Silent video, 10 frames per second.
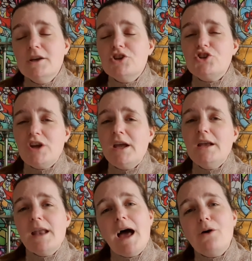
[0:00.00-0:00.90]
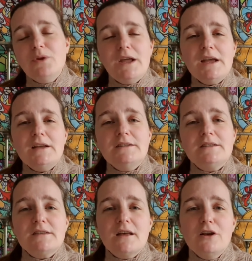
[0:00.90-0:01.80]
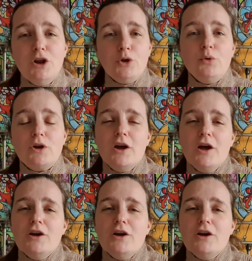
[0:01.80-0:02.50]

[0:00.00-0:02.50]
she now needs Luke